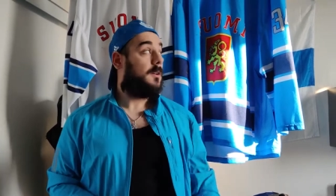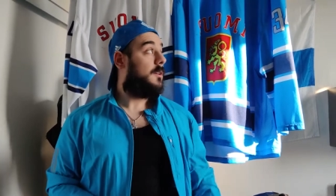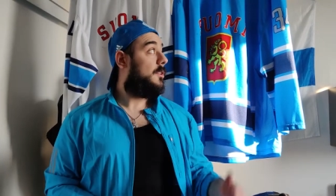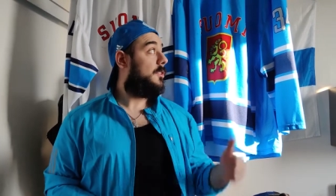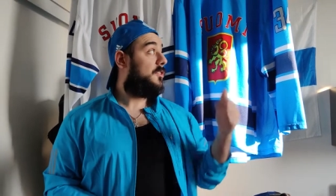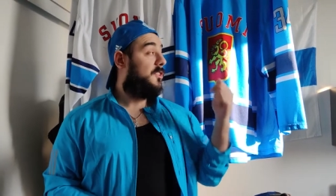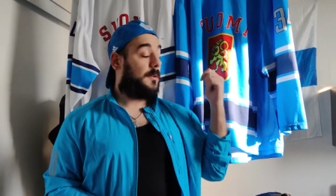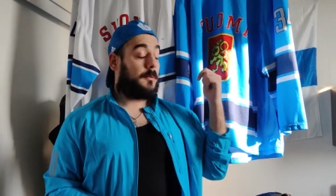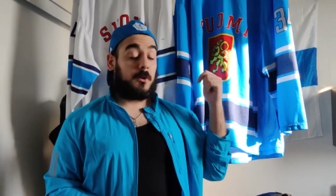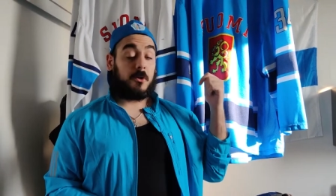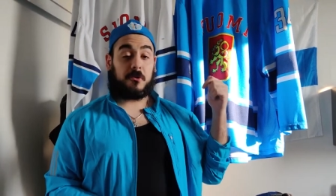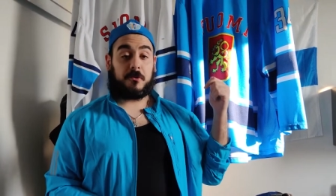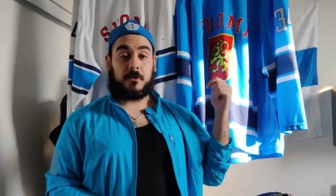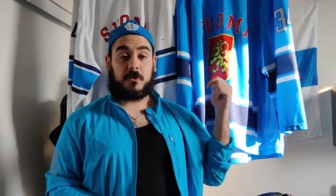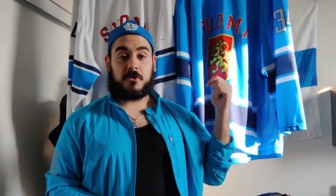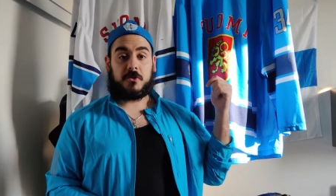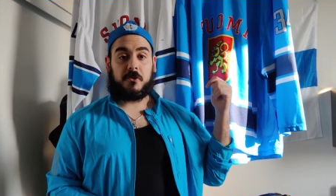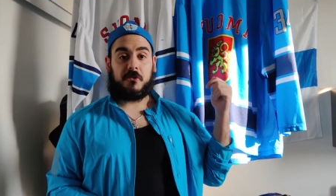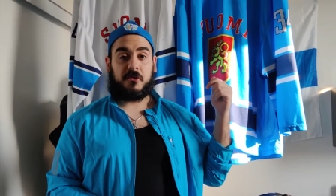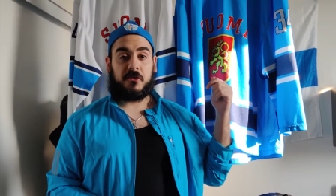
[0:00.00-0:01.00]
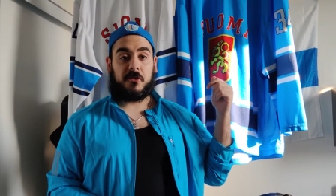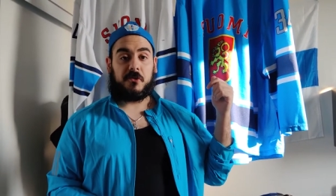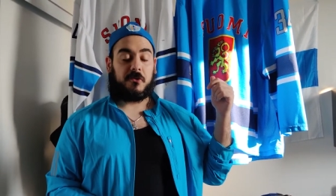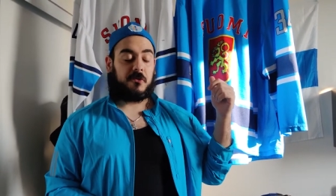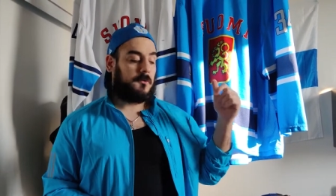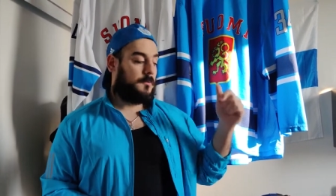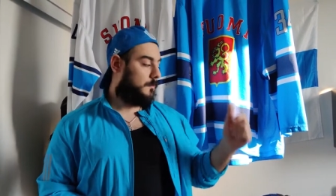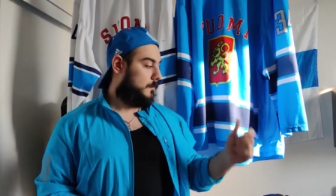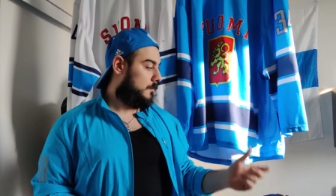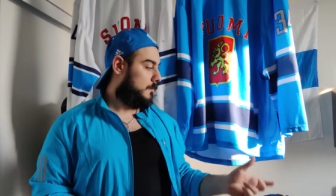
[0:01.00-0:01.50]
Same goes for jerseys.
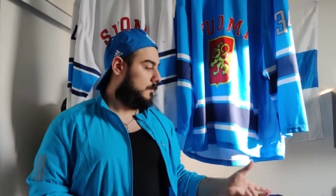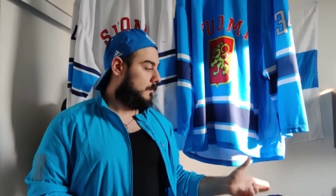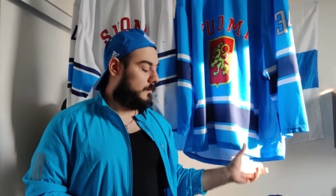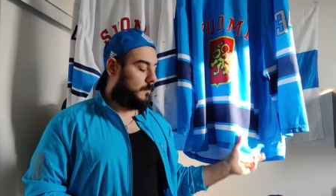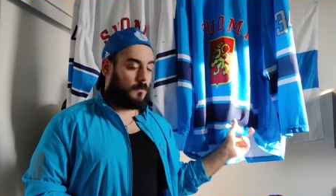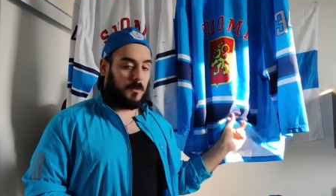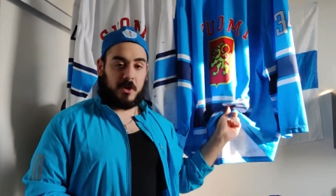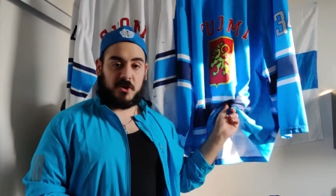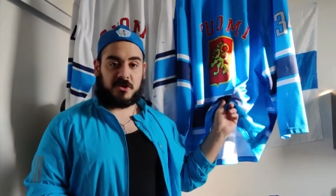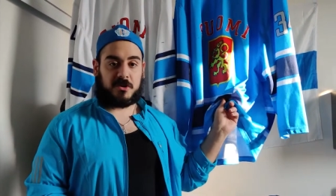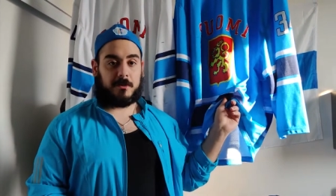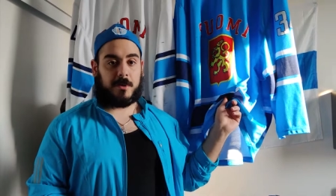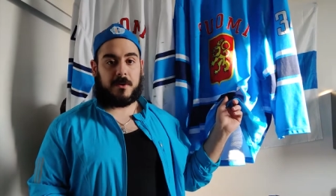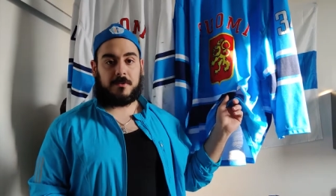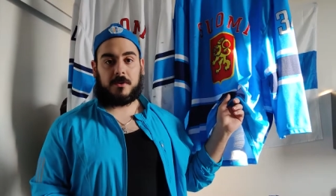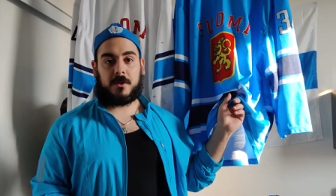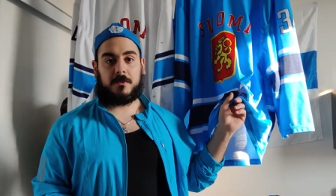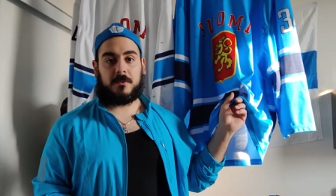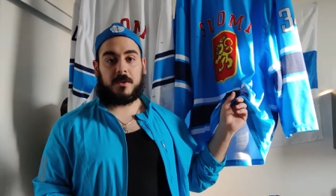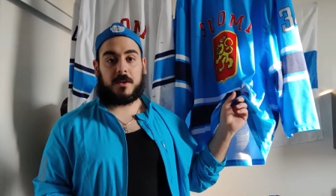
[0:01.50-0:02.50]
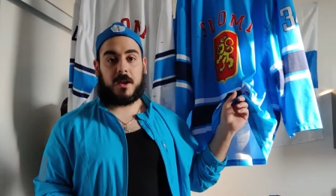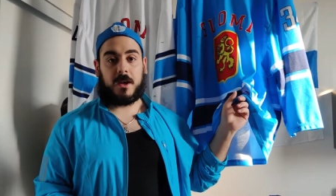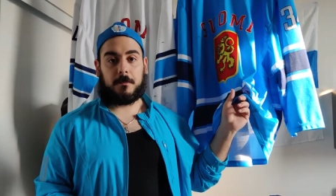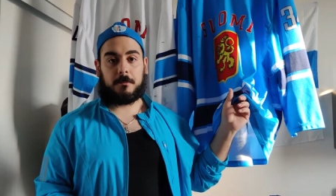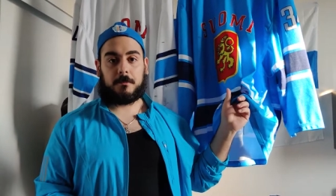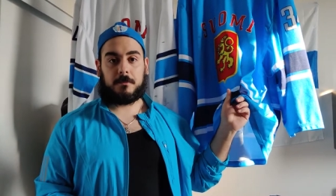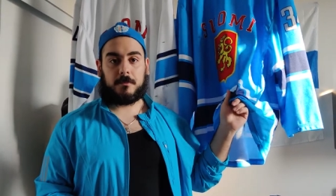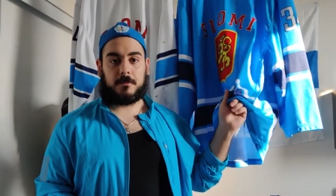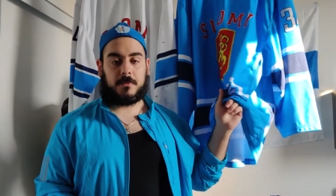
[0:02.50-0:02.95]
Wash them after every game.